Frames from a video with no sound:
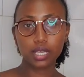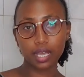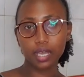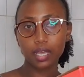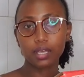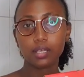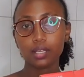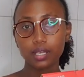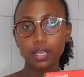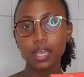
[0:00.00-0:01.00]
a
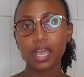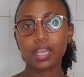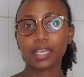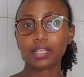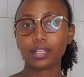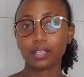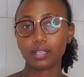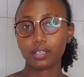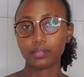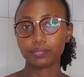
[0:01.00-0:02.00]
kettle,
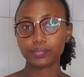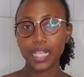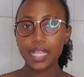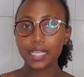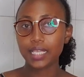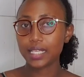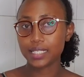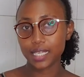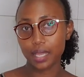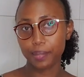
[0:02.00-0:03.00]

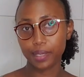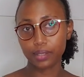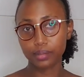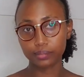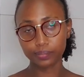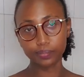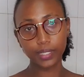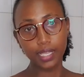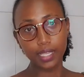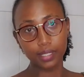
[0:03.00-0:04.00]

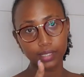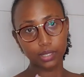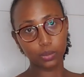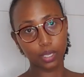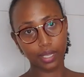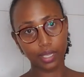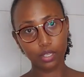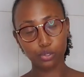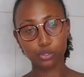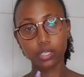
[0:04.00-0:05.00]
this is why you
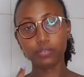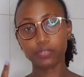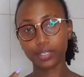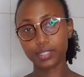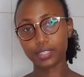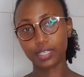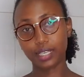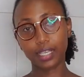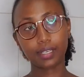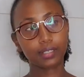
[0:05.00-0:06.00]
should invest in
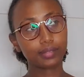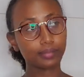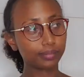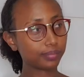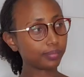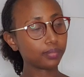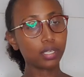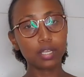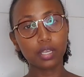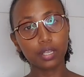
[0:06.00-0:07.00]
like
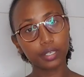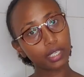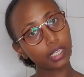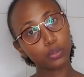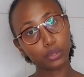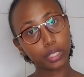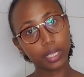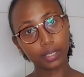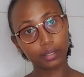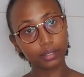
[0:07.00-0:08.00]
really good
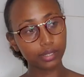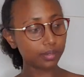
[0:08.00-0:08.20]
kettles.